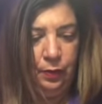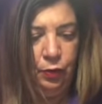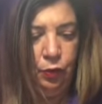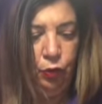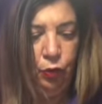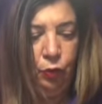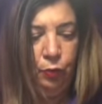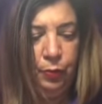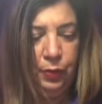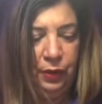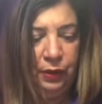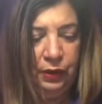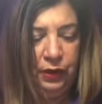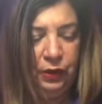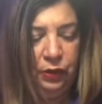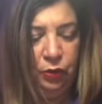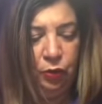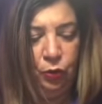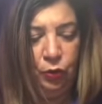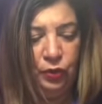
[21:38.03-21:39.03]
You were
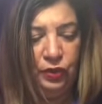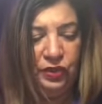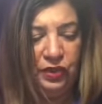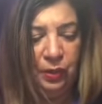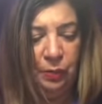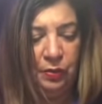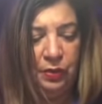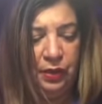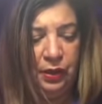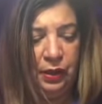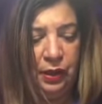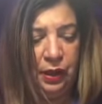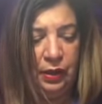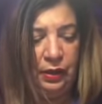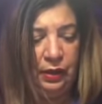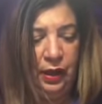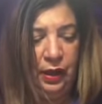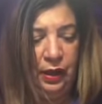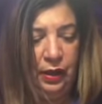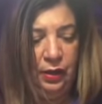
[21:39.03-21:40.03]
building towards something,
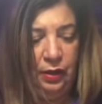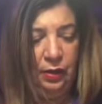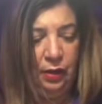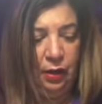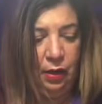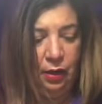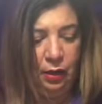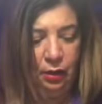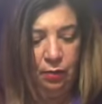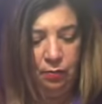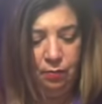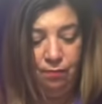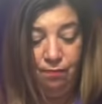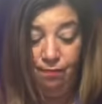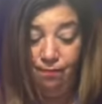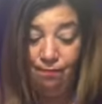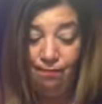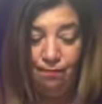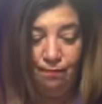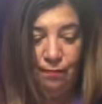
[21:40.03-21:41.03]
and they, uh,
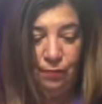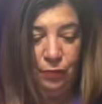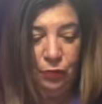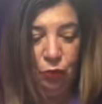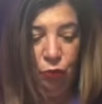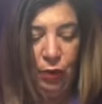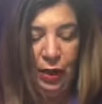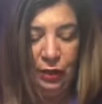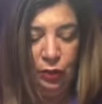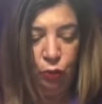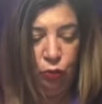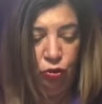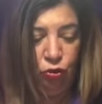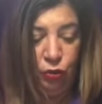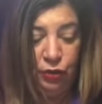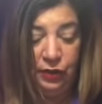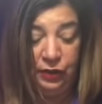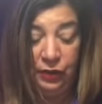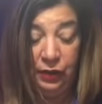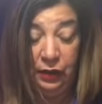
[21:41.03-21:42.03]
you had no
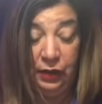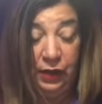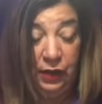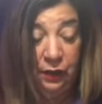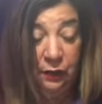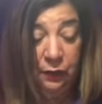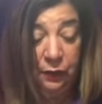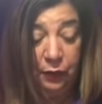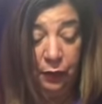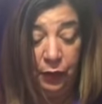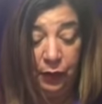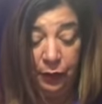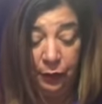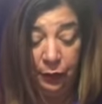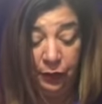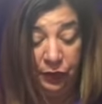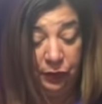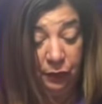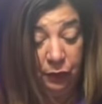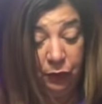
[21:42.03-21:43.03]
choice to leave. For
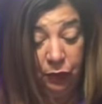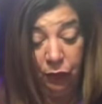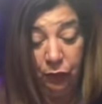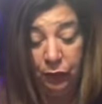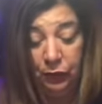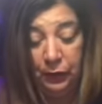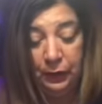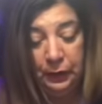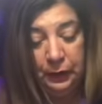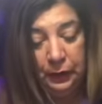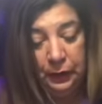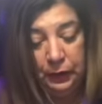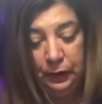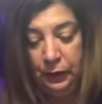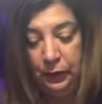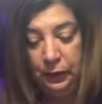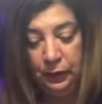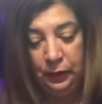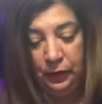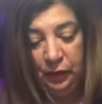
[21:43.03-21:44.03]
others of you,
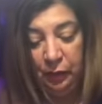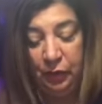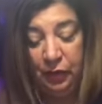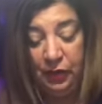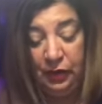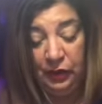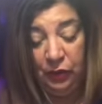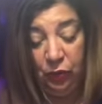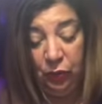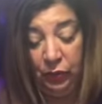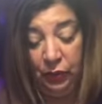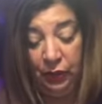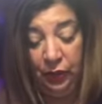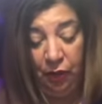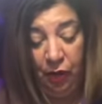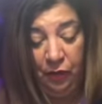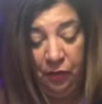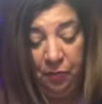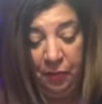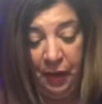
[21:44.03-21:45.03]
something is really
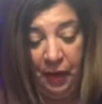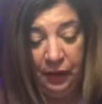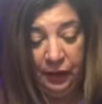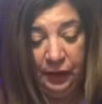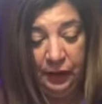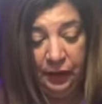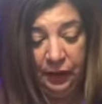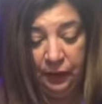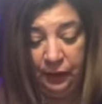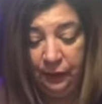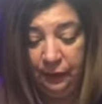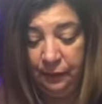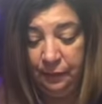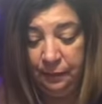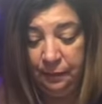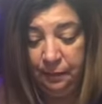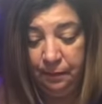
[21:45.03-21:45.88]
off balance here.